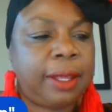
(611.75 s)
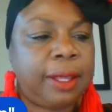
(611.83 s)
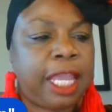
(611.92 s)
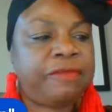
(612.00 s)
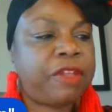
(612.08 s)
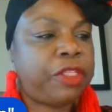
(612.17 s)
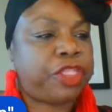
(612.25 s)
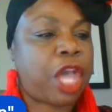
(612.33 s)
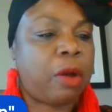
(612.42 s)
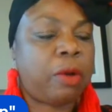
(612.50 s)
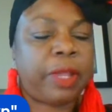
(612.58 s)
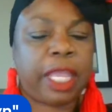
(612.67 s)
even
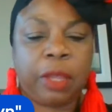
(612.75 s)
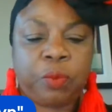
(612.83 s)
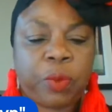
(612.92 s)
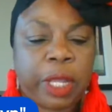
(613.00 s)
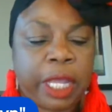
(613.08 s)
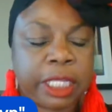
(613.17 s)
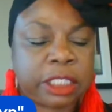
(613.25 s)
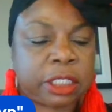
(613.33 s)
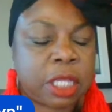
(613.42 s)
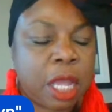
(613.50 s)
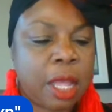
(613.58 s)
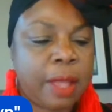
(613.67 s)
though it
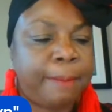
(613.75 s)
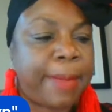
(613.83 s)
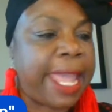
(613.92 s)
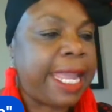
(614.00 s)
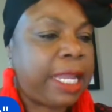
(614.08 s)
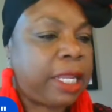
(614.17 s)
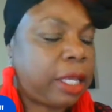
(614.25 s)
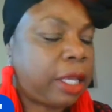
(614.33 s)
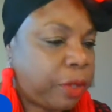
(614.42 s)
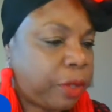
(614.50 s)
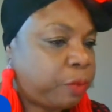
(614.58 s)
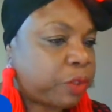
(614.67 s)
was made,
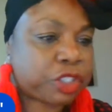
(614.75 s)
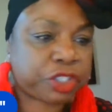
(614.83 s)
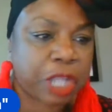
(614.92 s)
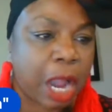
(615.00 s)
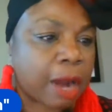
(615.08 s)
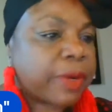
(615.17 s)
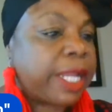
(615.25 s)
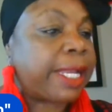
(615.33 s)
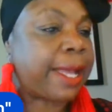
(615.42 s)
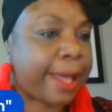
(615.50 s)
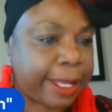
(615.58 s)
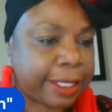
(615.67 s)
it, it was
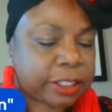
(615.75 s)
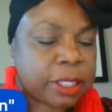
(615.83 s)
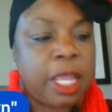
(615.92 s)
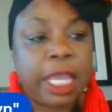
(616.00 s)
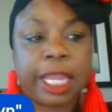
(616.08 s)
starring us,